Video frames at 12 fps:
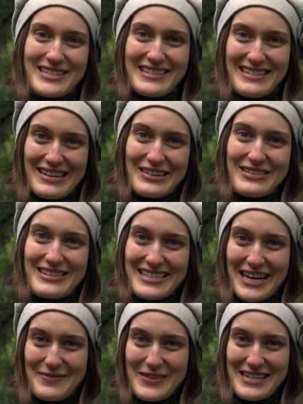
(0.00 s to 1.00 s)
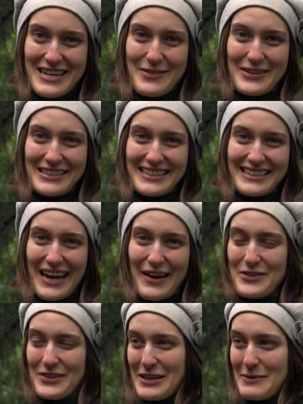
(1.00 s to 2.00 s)
is an understatement. I wanted
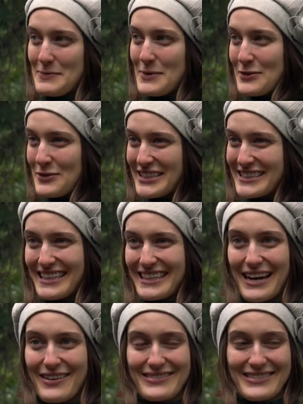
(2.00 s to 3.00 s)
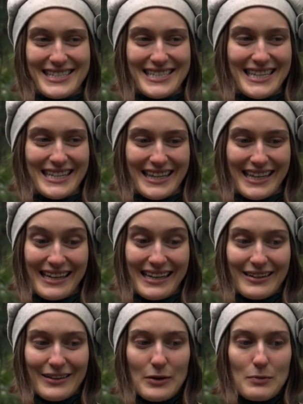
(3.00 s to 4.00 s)
everything to be perfect, and I was thinking,
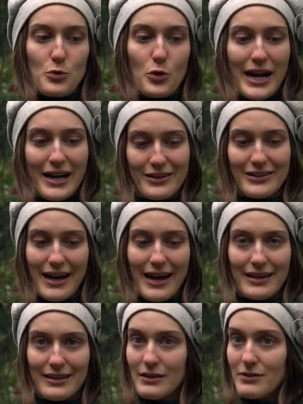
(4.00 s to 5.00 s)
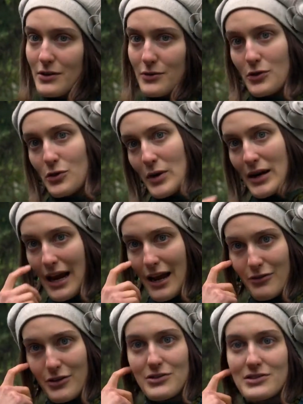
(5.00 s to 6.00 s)
you know, in Brainerd, I had lived there for three and a
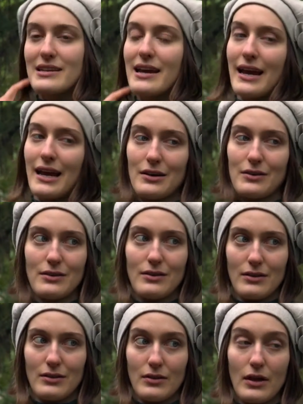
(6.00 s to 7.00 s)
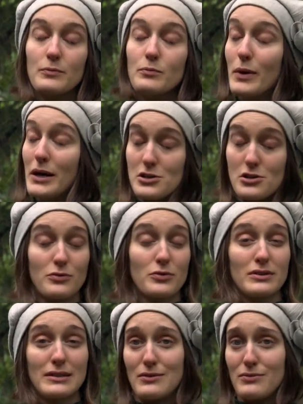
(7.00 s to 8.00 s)
half years, and I had a, a bunch of
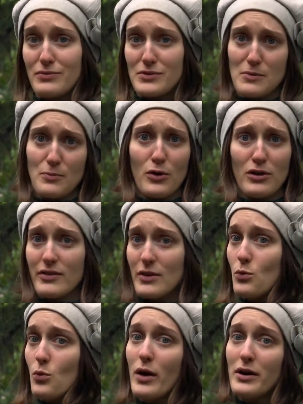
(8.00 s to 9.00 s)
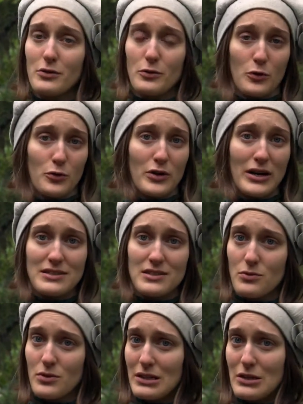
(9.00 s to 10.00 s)
really supportive and wonderful friends,
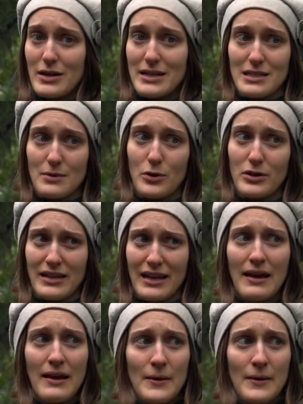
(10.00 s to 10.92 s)
a really great support net.